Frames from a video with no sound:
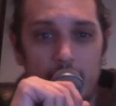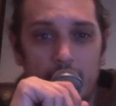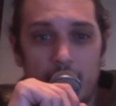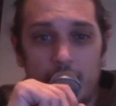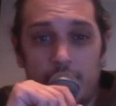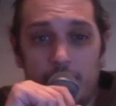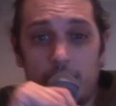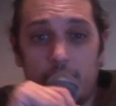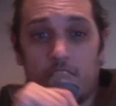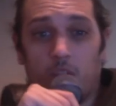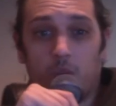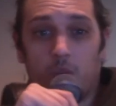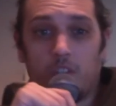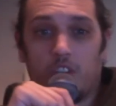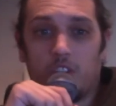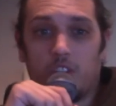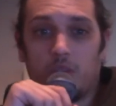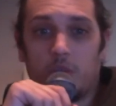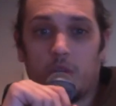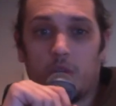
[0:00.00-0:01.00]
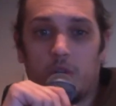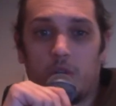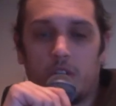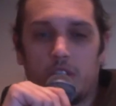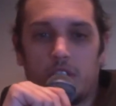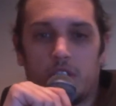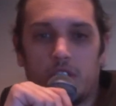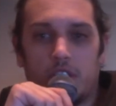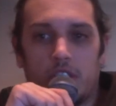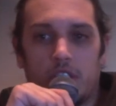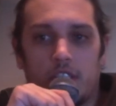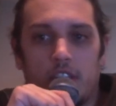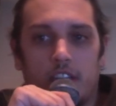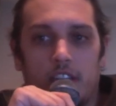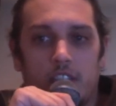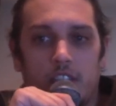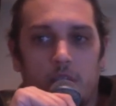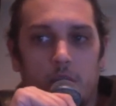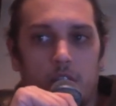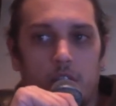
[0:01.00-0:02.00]
This song was also recorded in
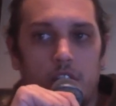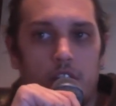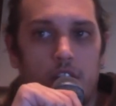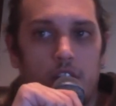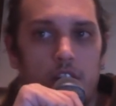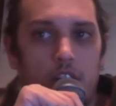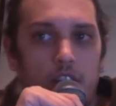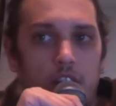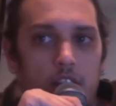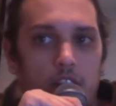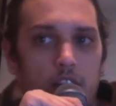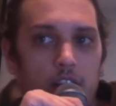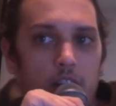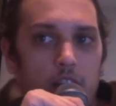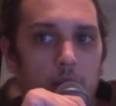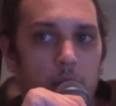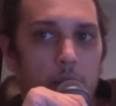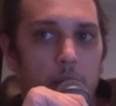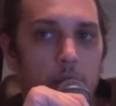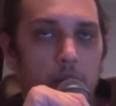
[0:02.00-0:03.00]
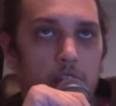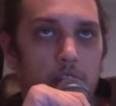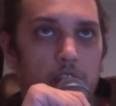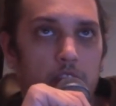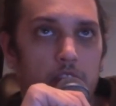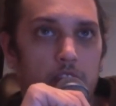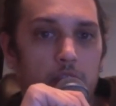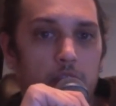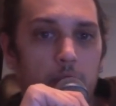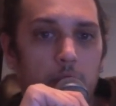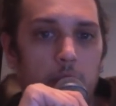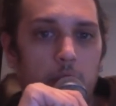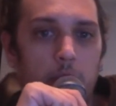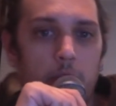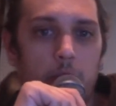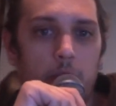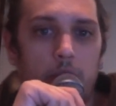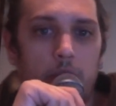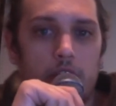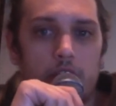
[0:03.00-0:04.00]
Saskatchewan. I remember listening to it when we
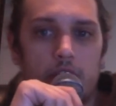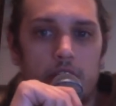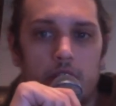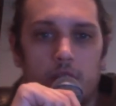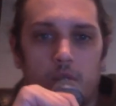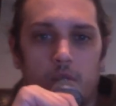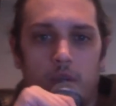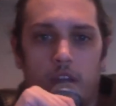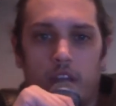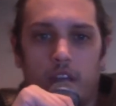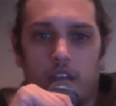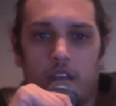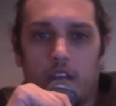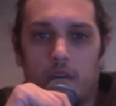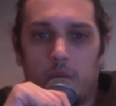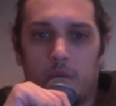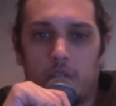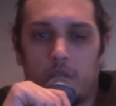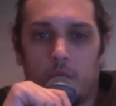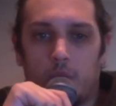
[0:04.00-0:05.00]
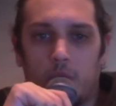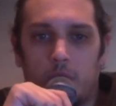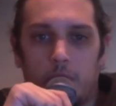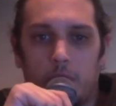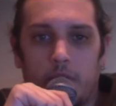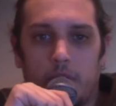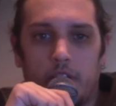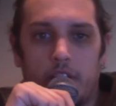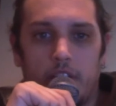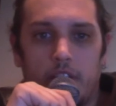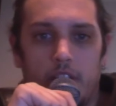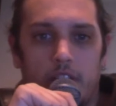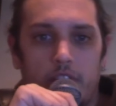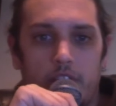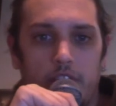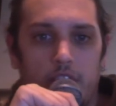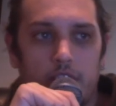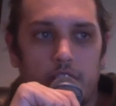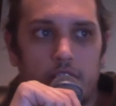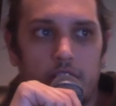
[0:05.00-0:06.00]
went to a resort with my
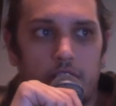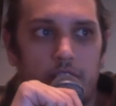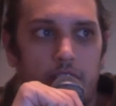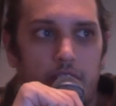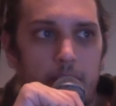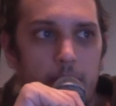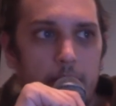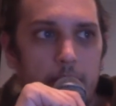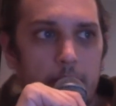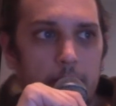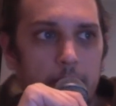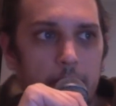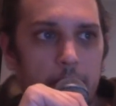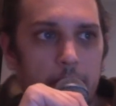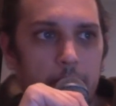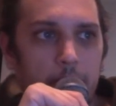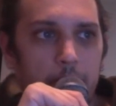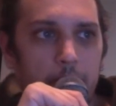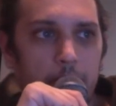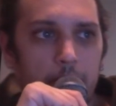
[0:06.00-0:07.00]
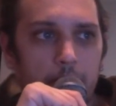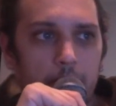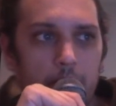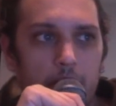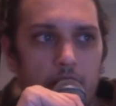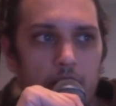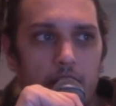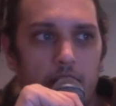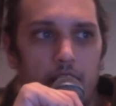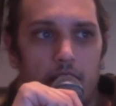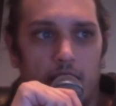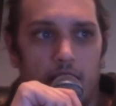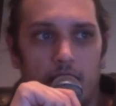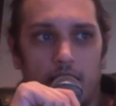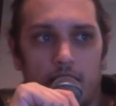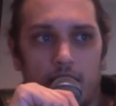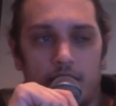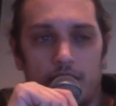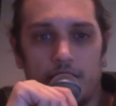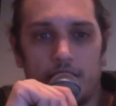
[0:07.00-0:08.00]
fiance's family,
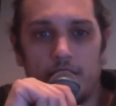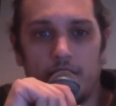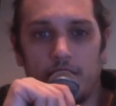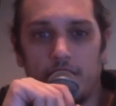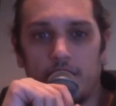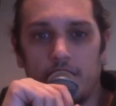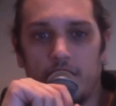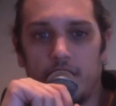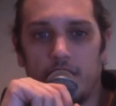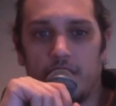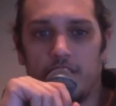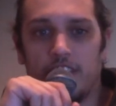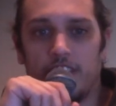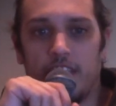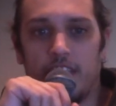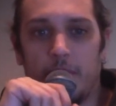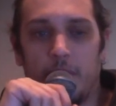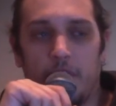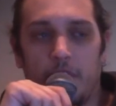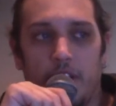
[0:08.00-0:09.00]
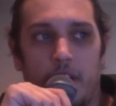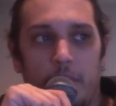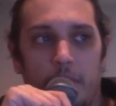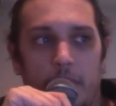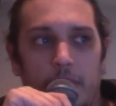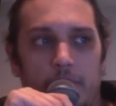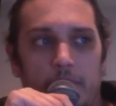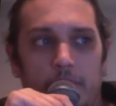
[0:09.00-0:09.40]
the demo that I made.